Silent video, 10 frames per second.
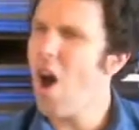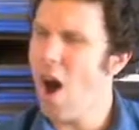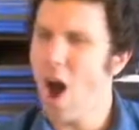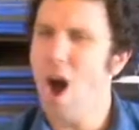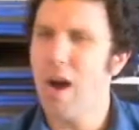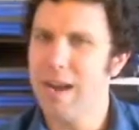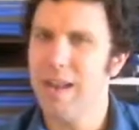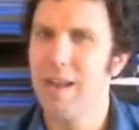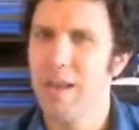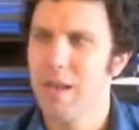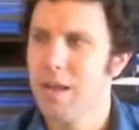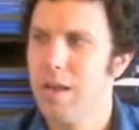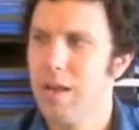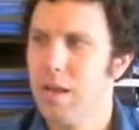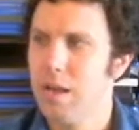odd
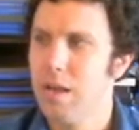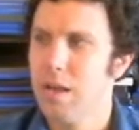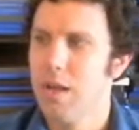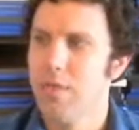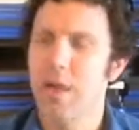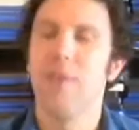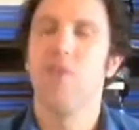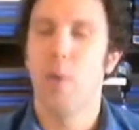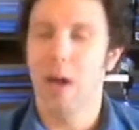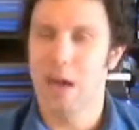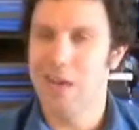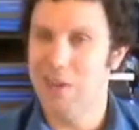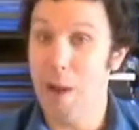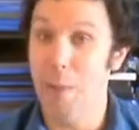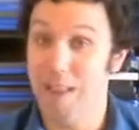things going on
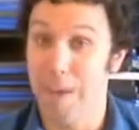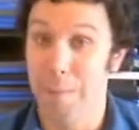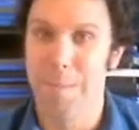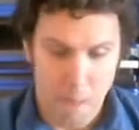around him.